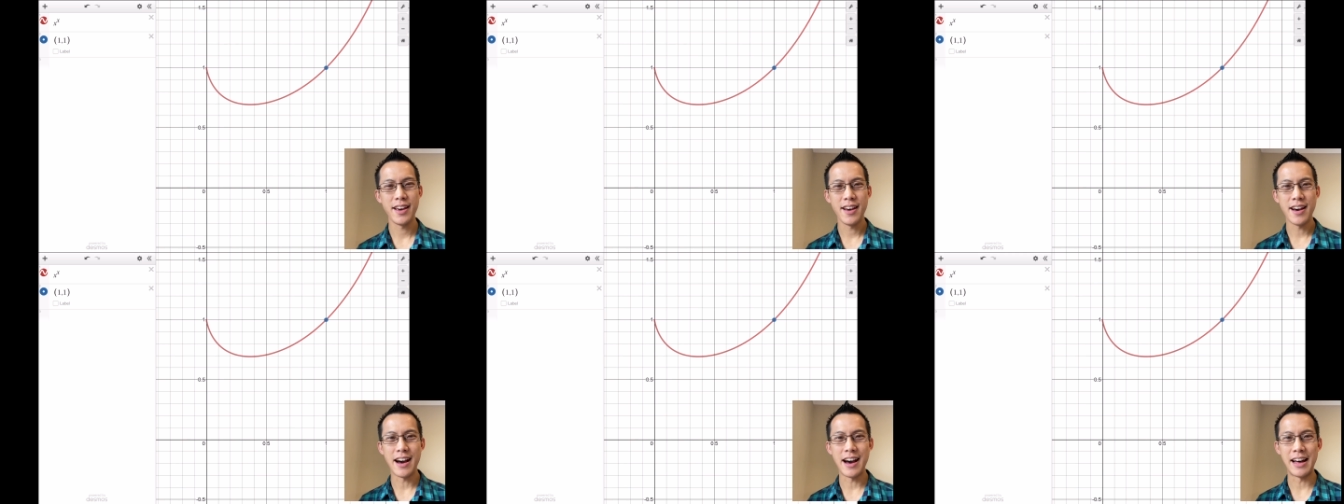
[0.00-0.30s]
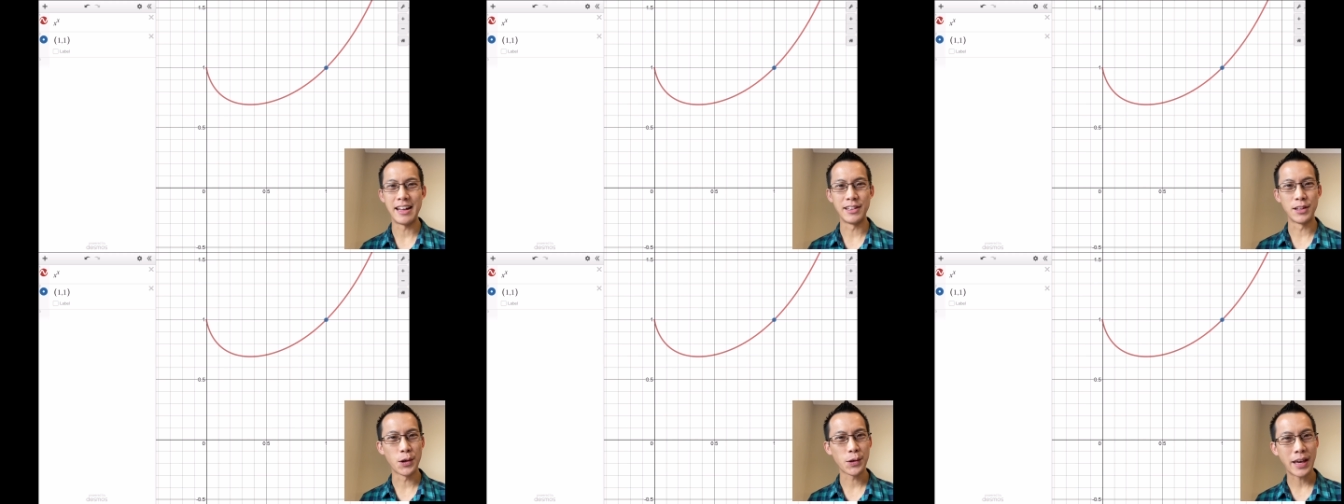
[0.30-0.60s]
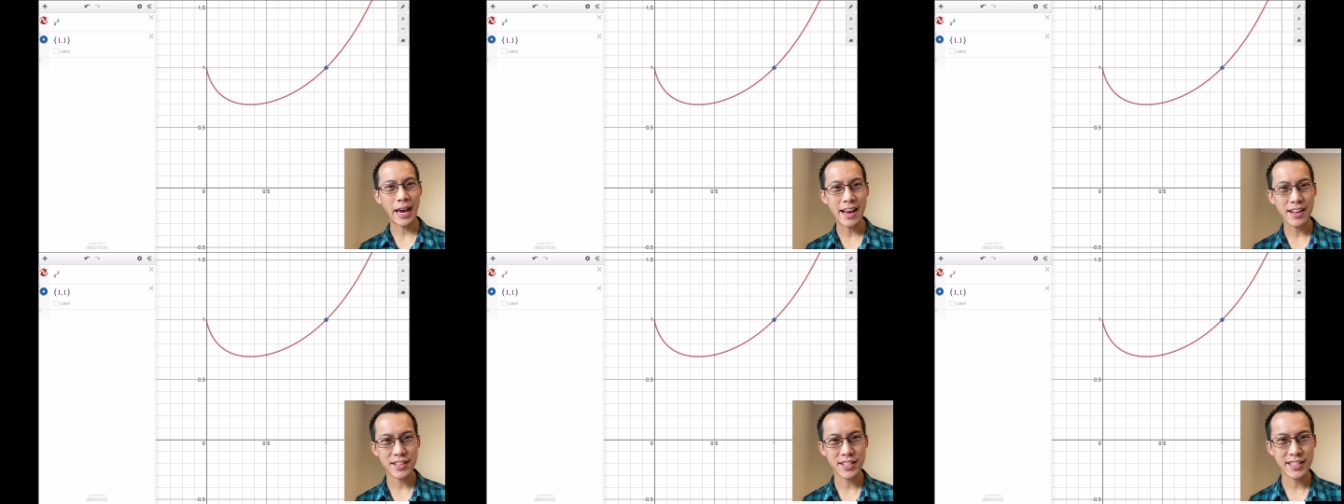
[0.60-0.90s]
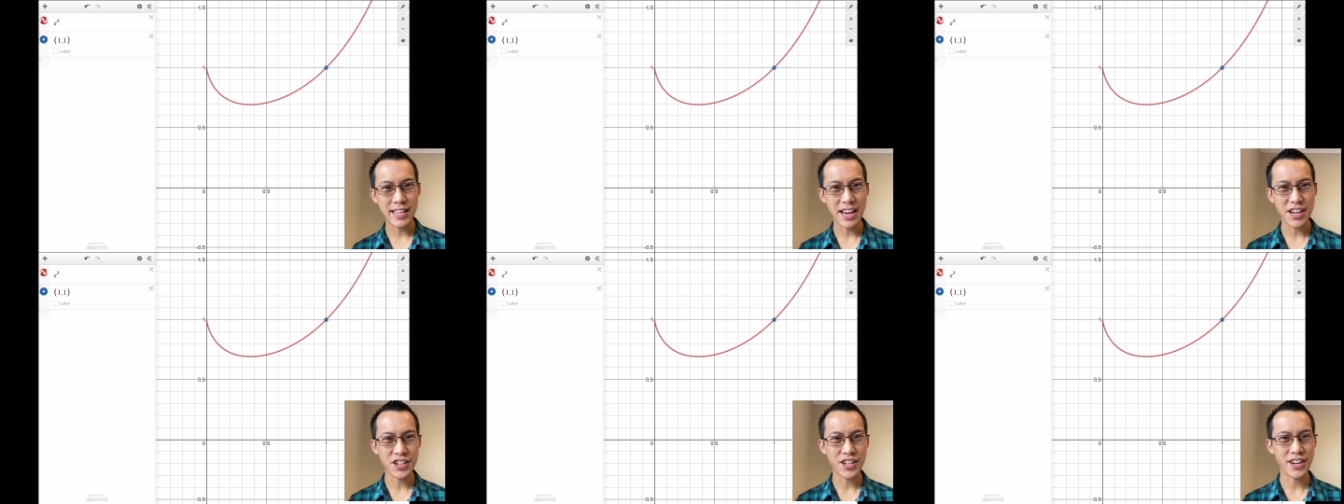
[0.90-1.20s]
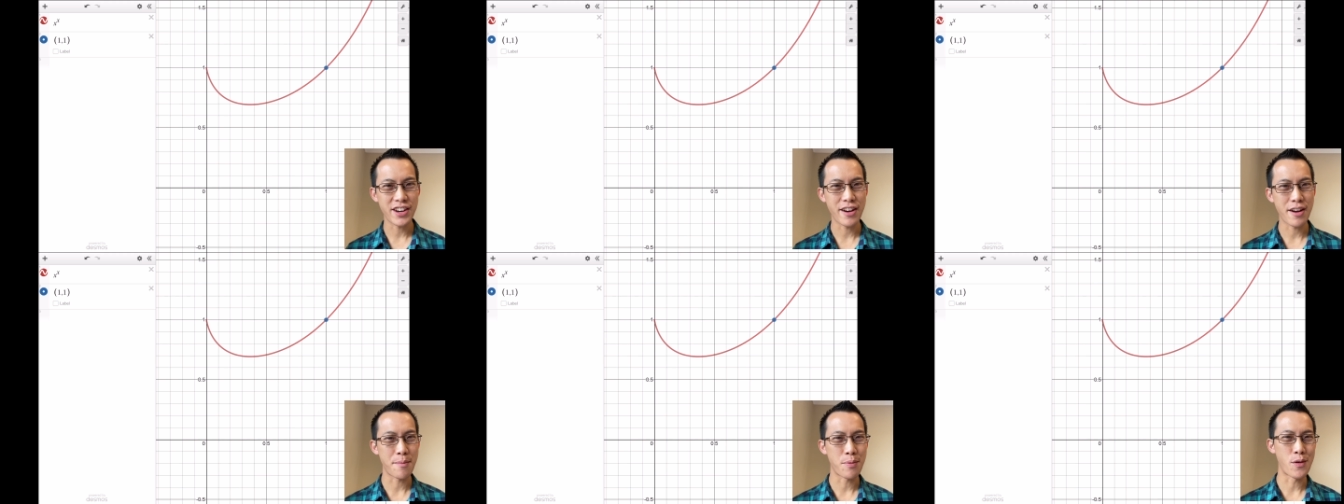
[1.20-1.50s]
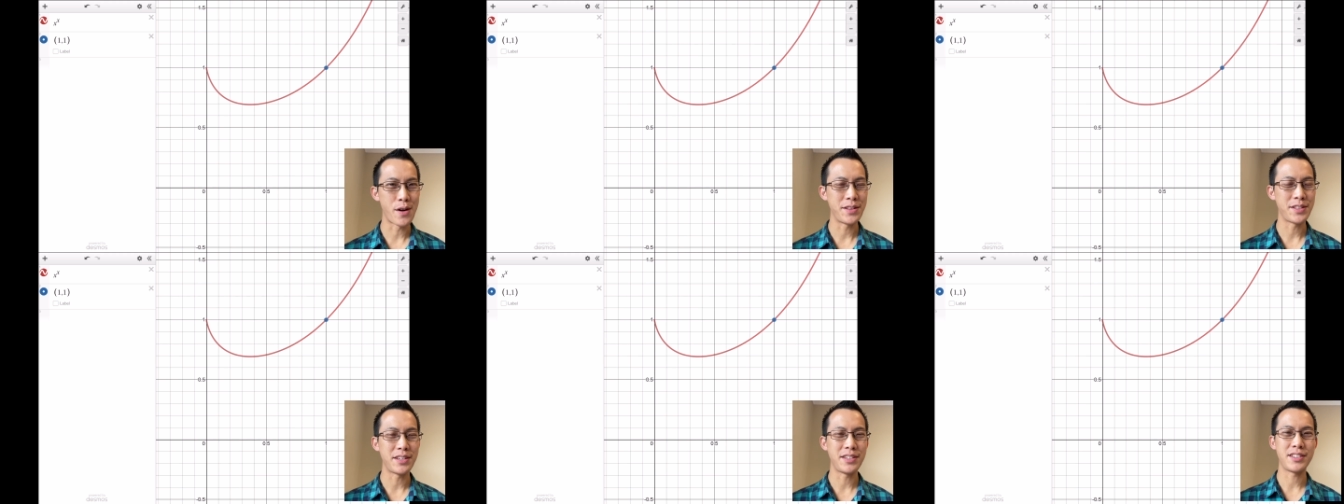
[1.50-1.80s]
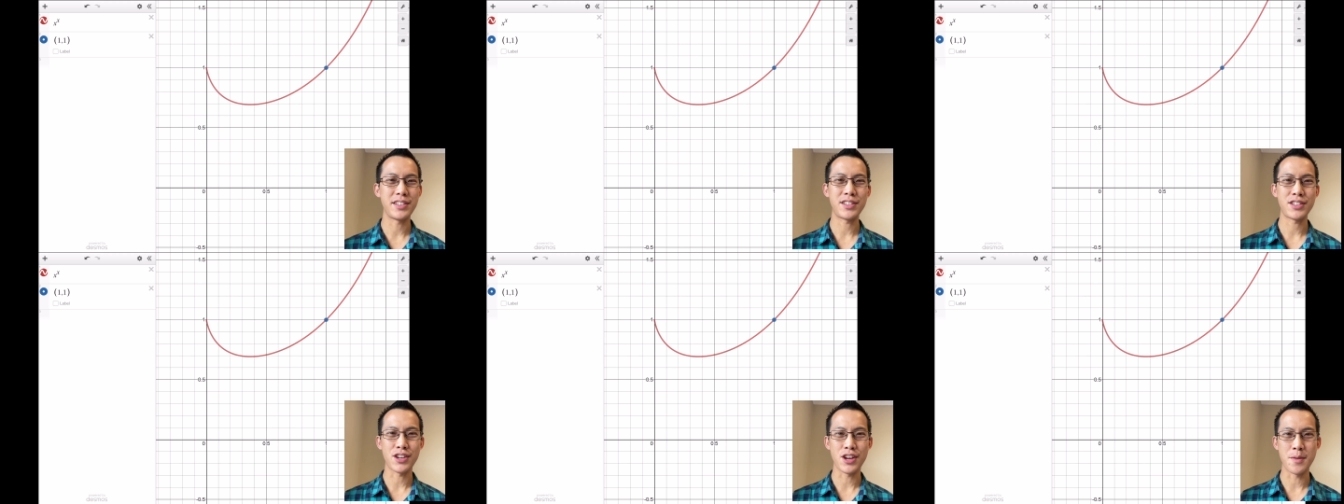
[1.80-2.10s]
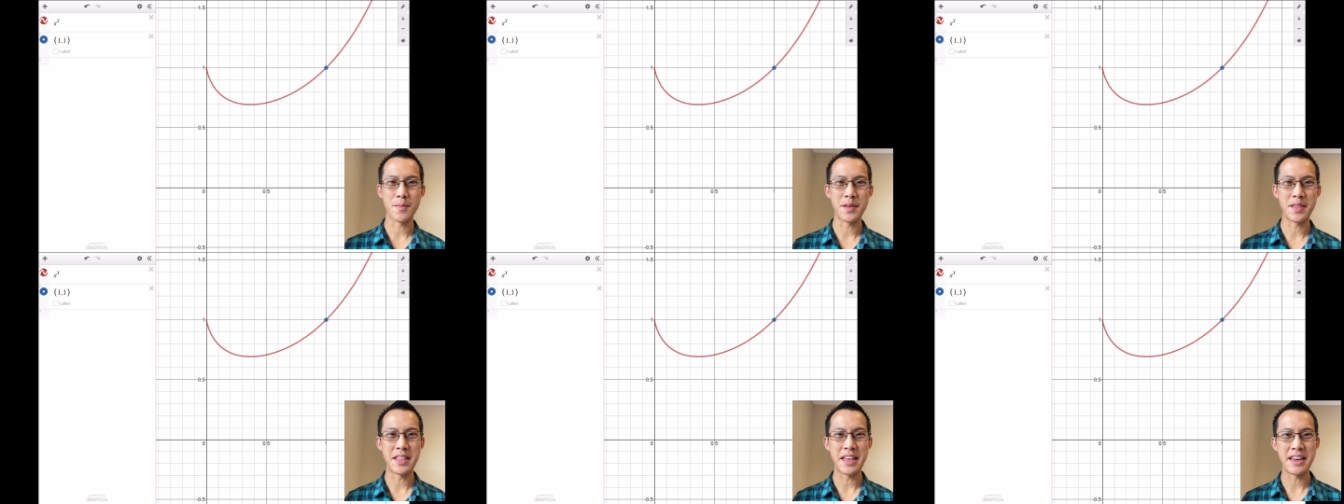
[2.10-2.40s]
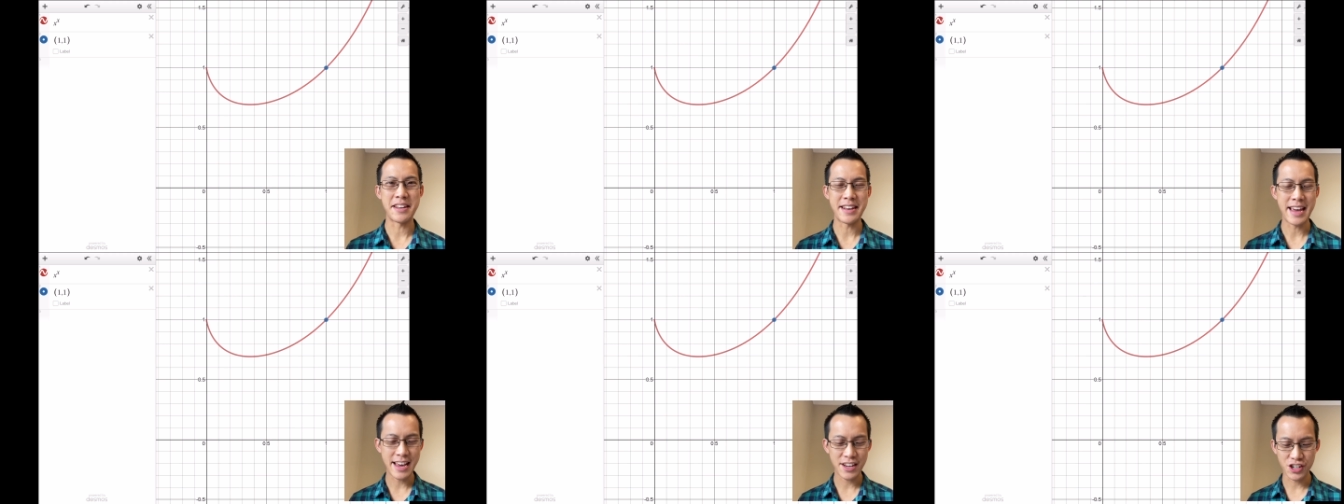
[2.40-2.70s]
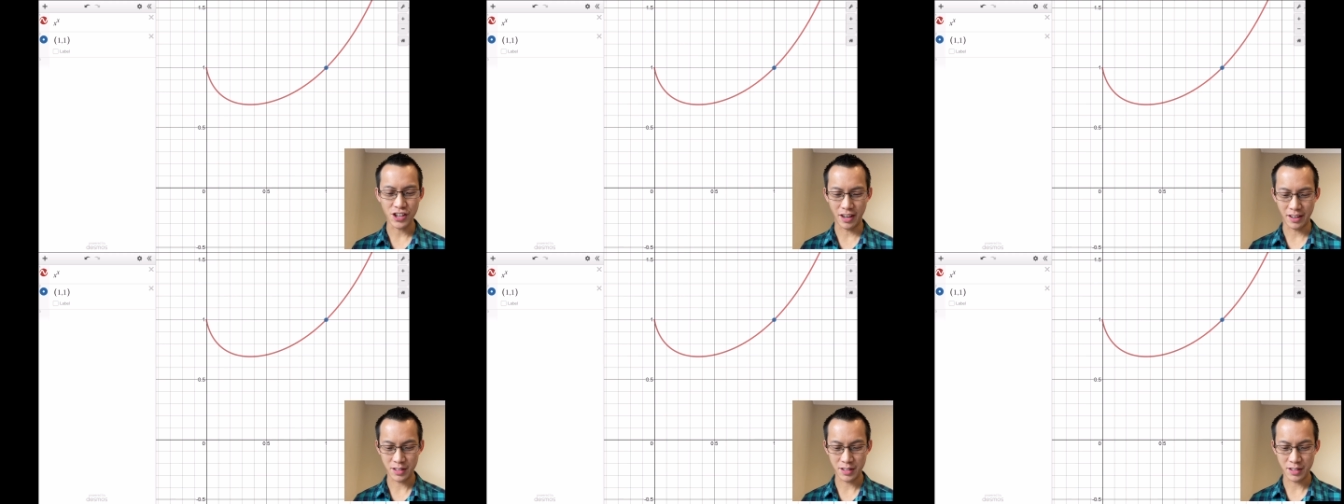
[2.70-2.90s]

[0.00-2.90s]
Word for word: Uh, locate stationary points and determine their nature.